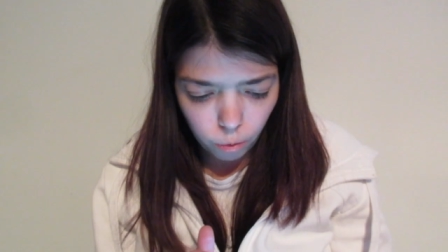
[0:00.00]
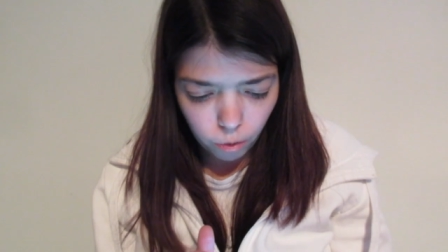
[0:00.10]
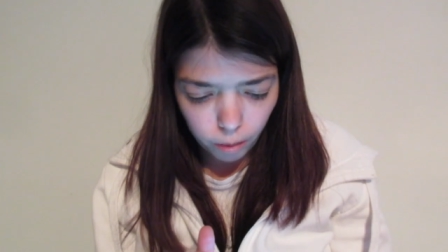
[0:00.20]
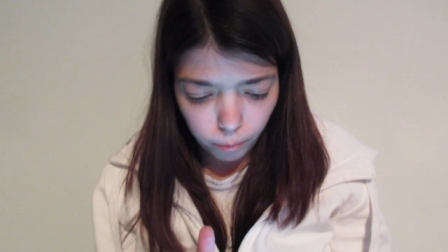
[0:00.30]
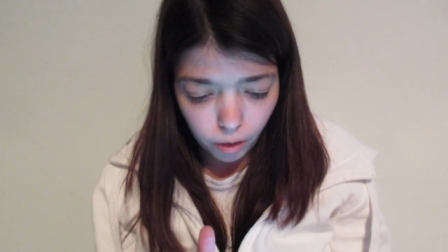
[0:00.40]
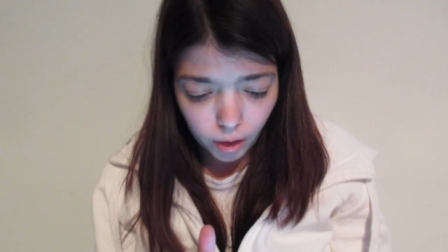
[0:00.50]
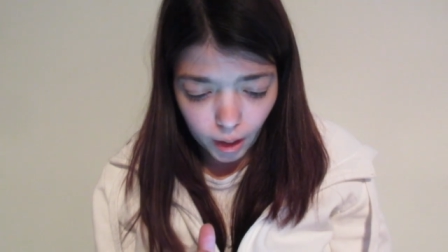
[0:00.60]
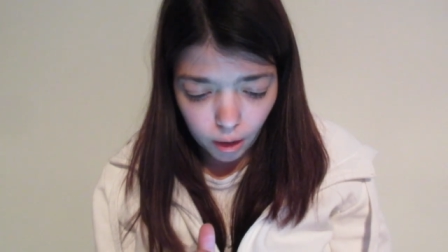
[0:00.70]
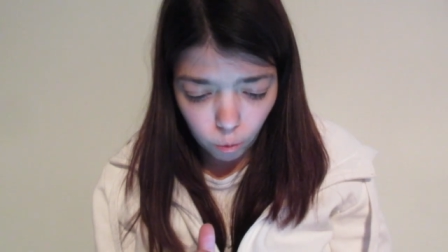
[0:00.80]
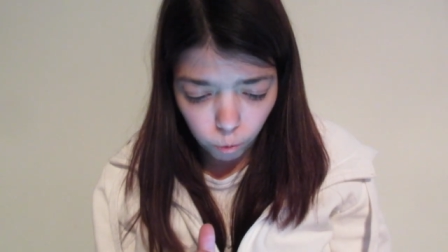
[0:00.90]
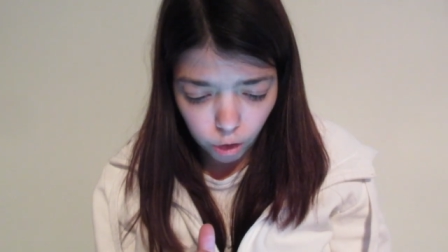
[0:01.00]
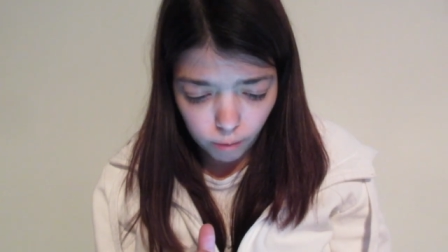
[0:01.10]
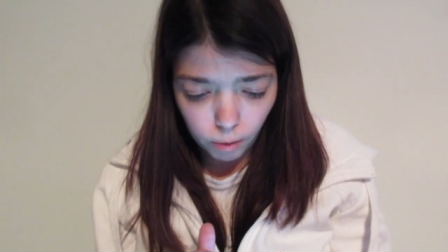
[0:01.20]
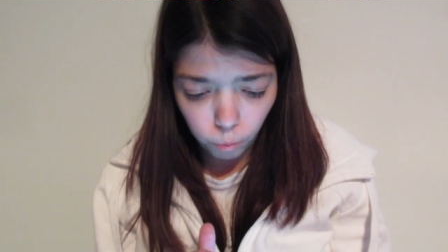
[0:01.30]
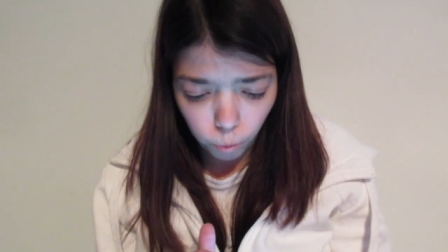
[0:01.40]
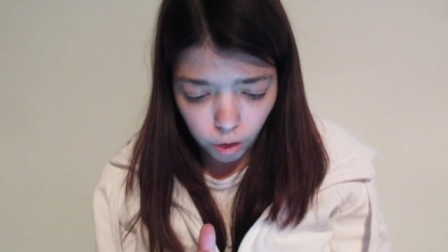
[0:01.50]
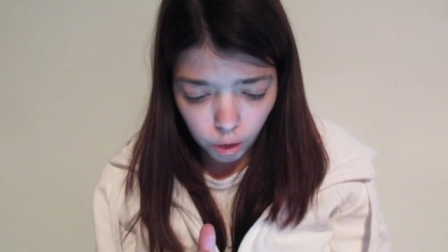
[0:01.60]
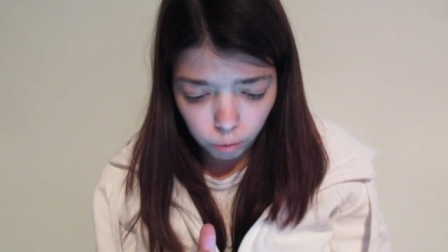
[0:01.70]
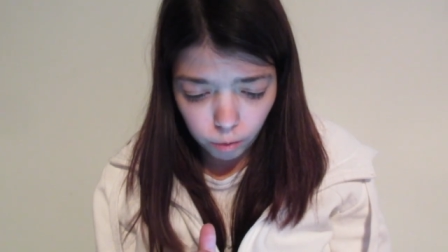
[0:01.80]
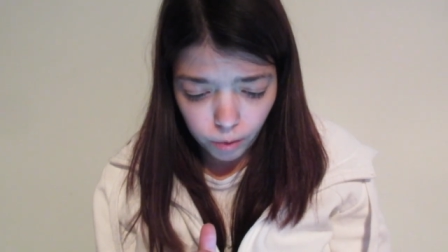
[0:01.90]
to crumble, and the human
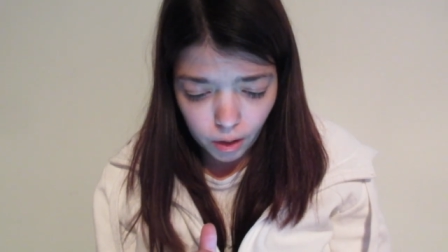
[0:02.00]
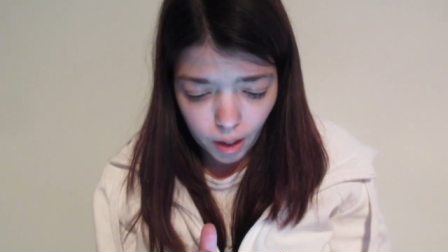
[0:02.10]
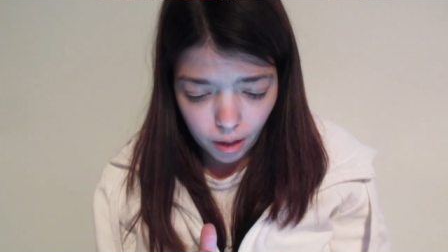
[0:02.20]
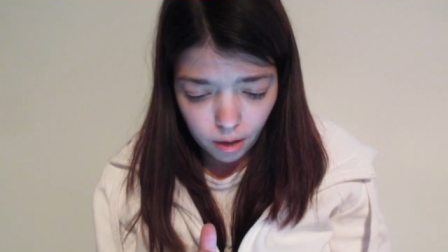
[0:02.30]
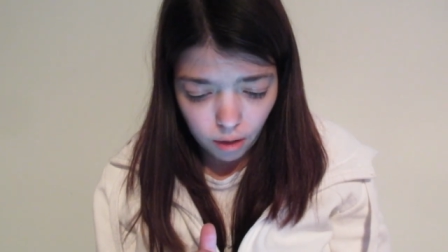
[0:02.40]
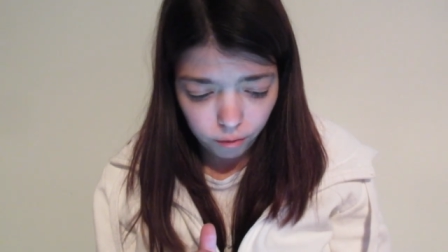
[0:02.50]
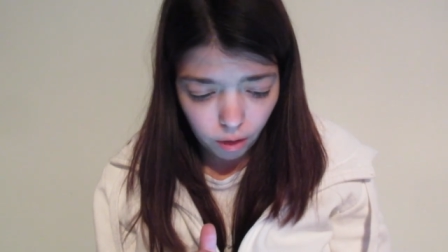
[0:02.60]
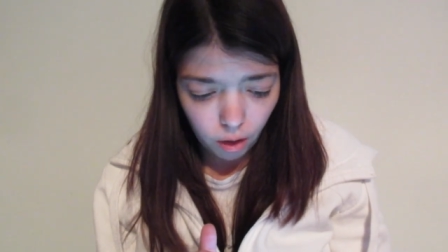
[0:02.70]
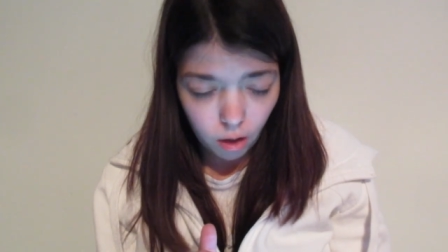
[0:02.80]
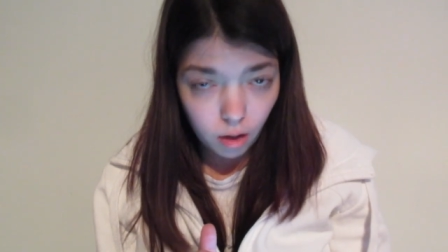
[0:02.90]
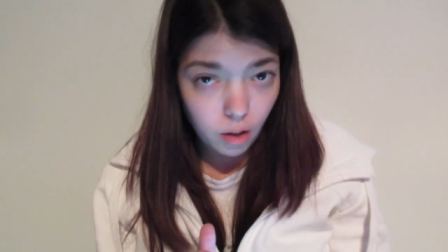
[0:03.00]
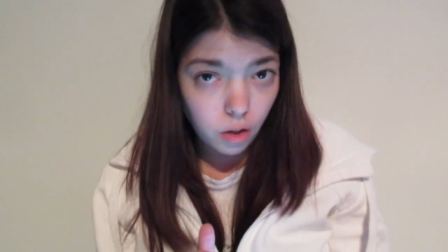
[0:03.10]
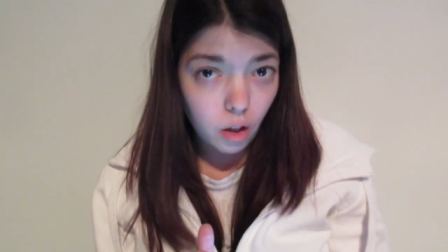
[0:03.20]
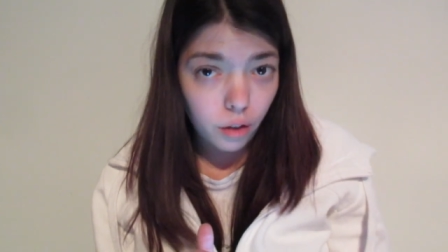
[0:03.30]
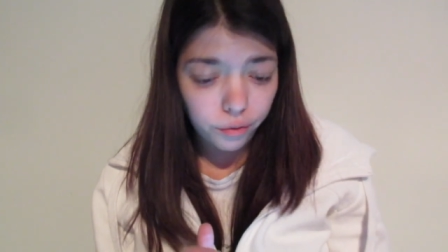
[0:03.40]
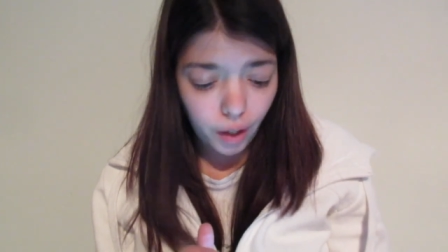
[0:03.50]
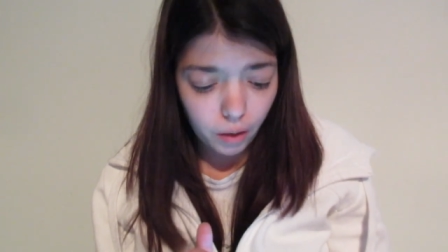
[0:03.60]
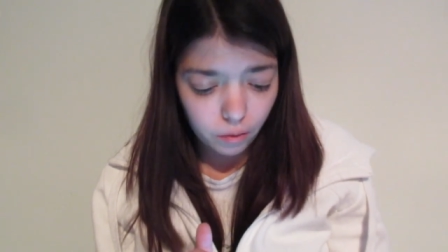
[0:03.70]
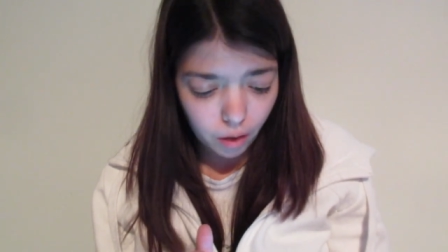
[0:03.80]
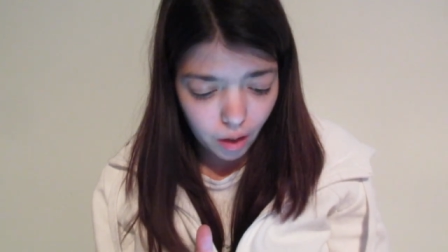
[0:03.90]
world will be next if the king is not
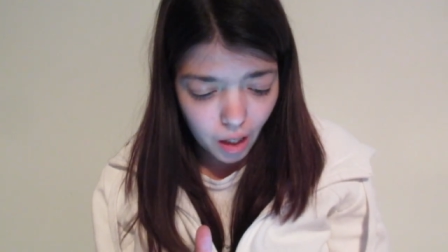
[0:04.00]
found.